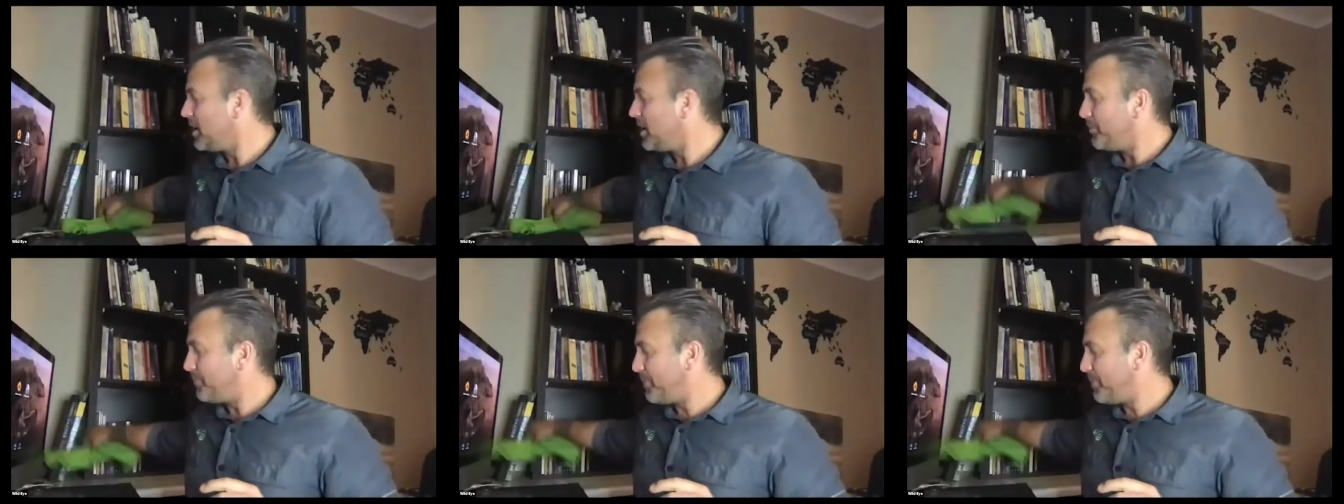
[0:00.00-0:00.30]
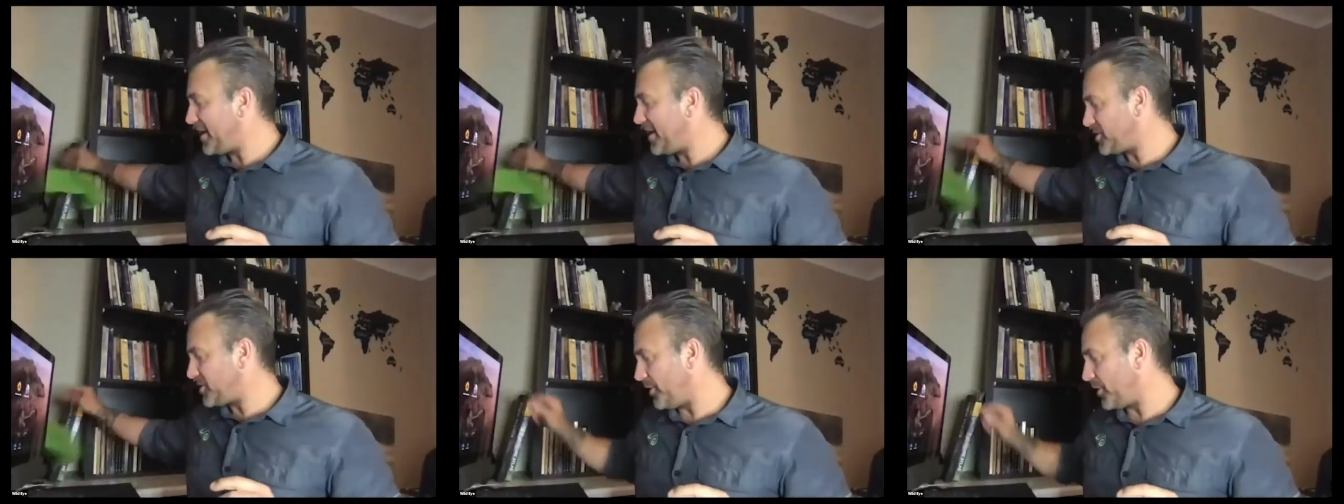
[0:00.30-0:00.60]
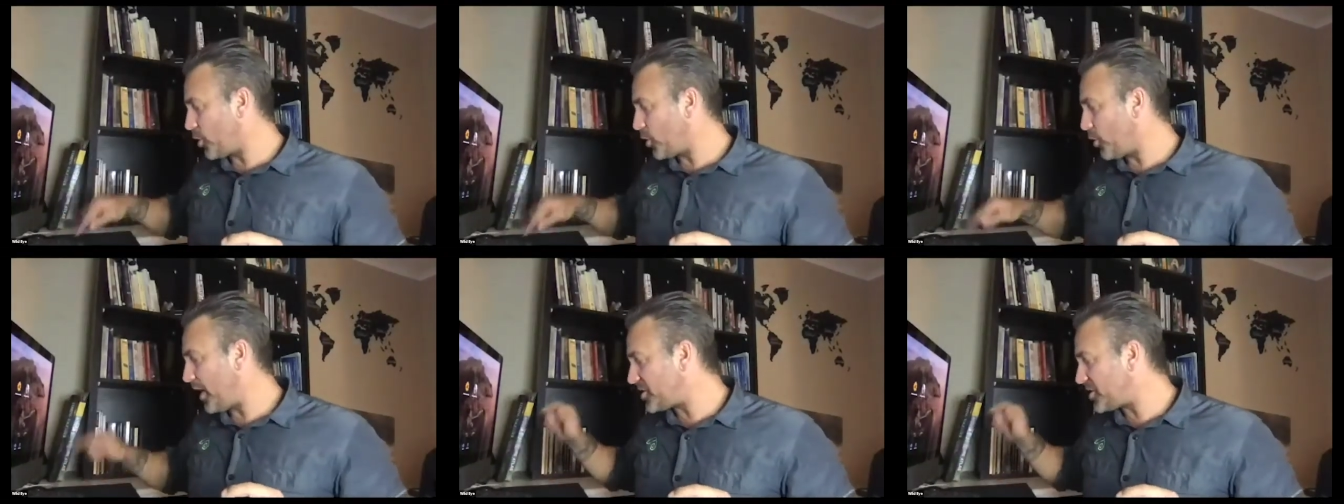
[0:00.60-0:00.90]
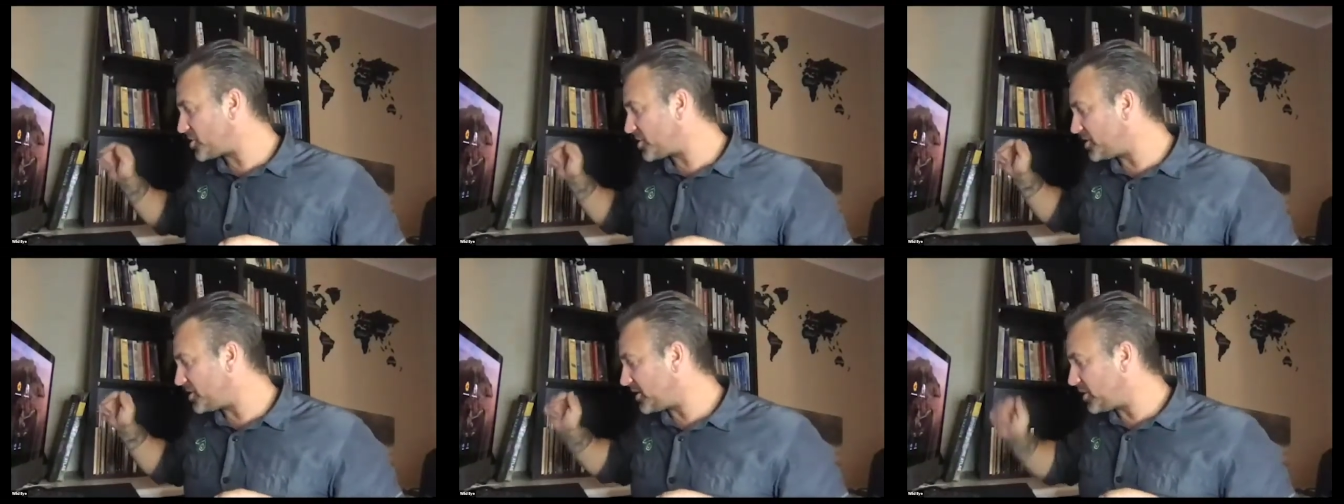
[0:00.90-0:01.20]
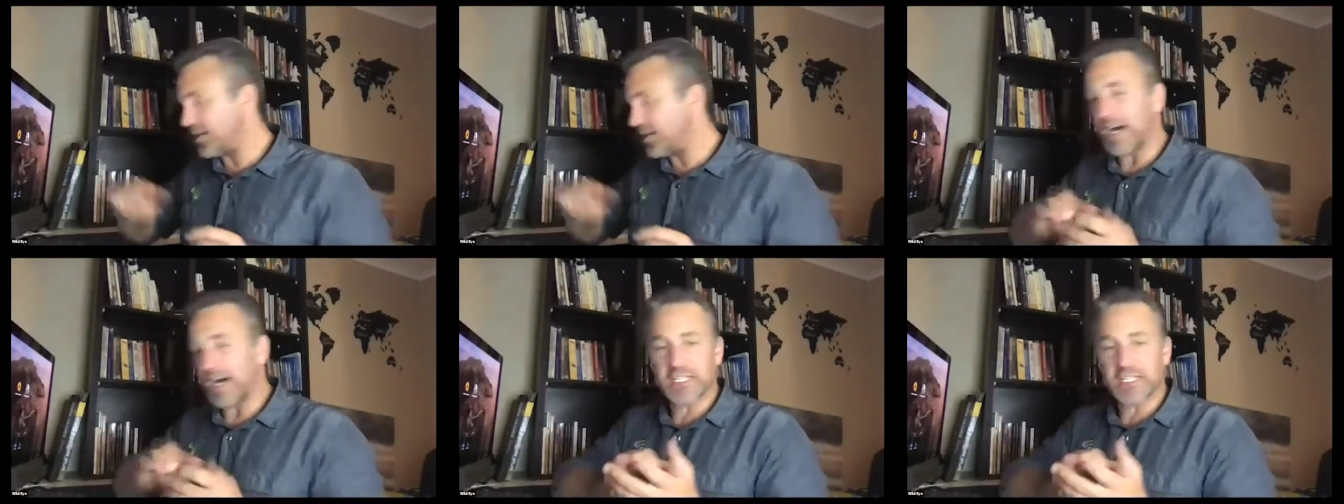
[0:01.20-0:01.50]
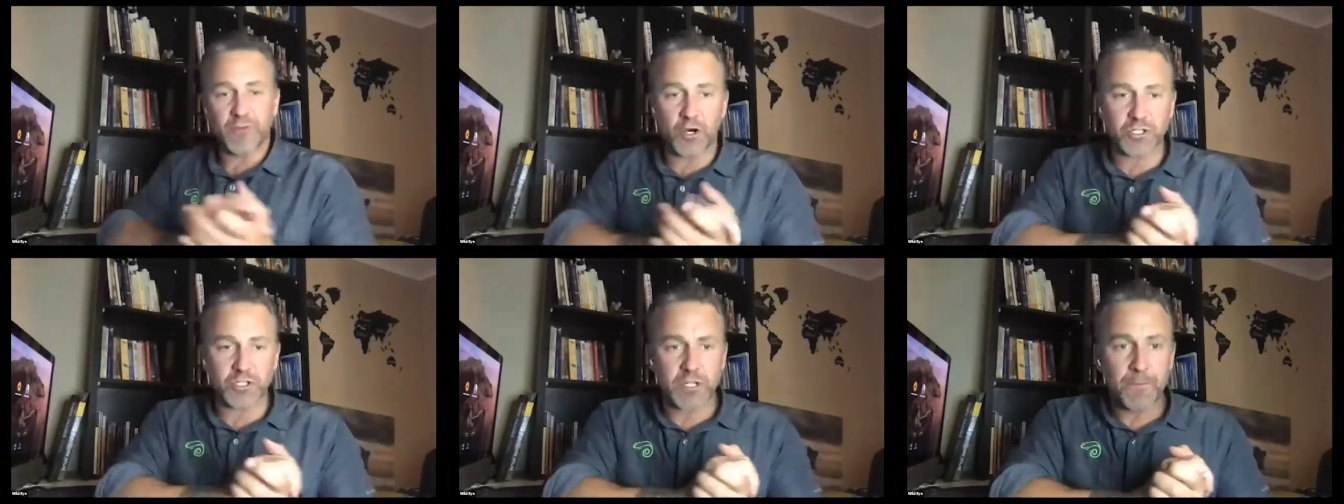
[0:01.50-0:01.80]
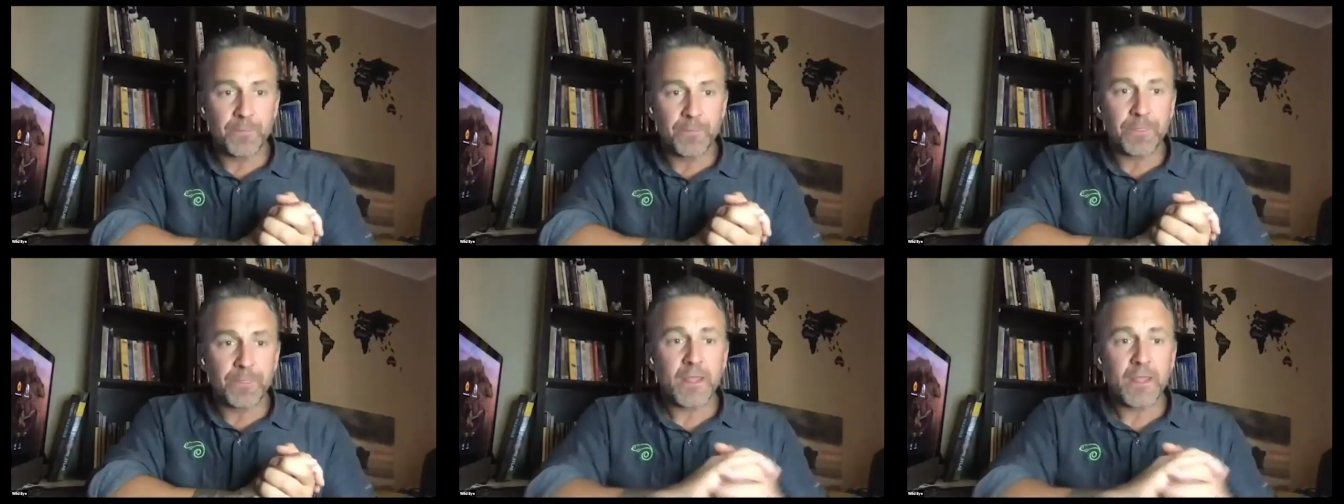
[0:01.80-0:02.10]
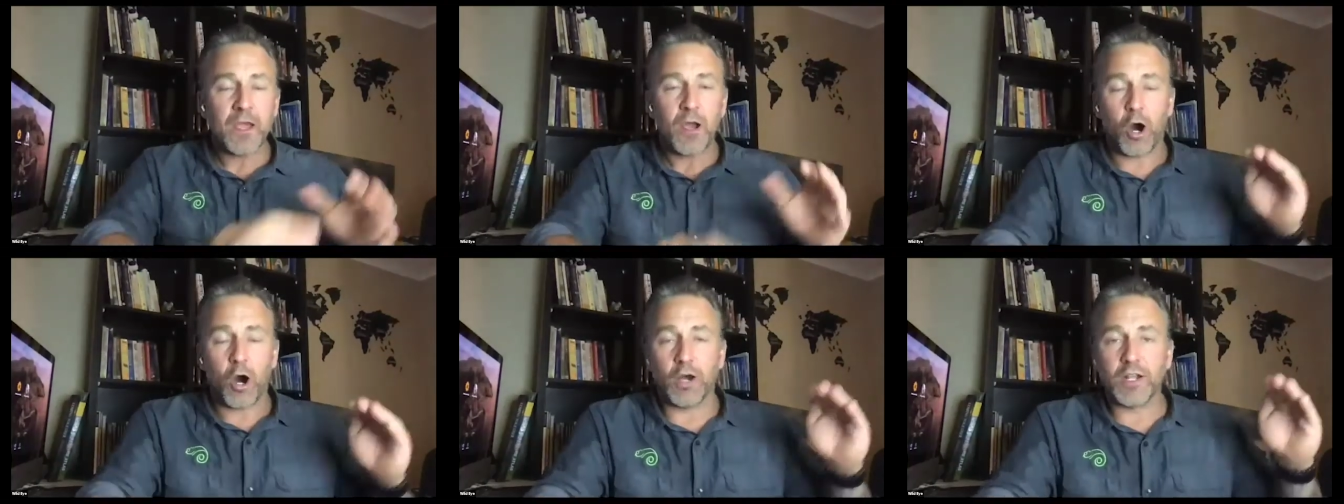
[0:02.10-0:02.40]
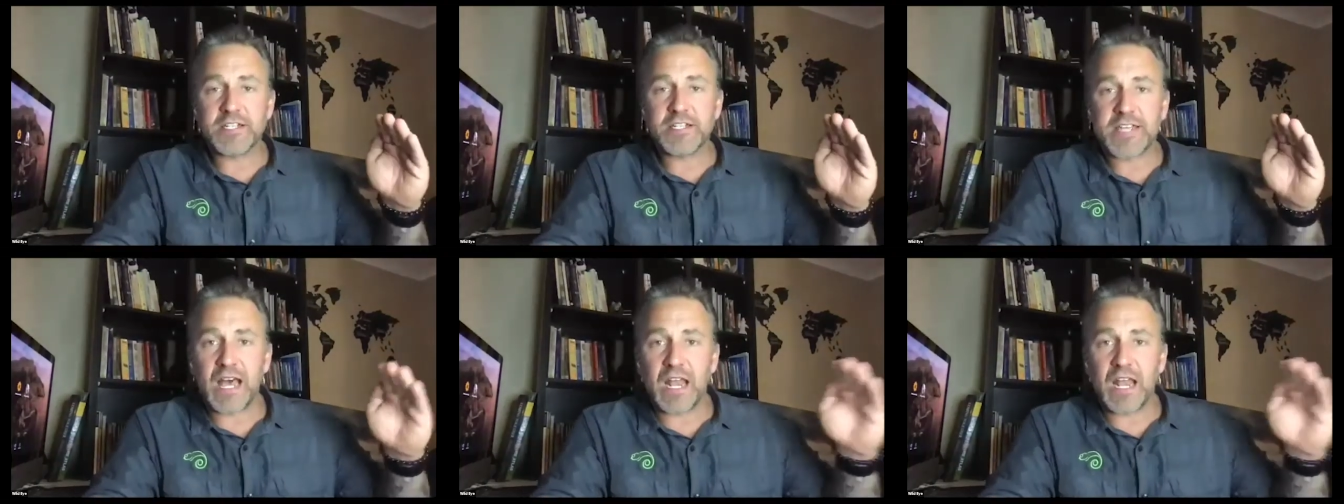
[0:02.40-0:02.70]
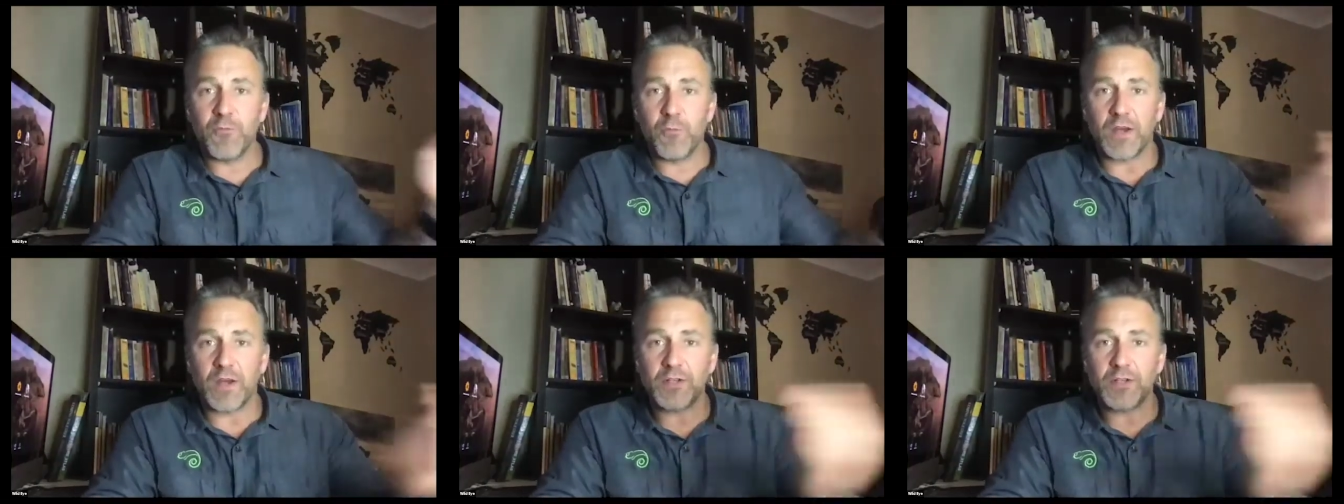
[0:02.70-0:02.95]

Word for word: based on the questions that you guys have asked. On a scale of one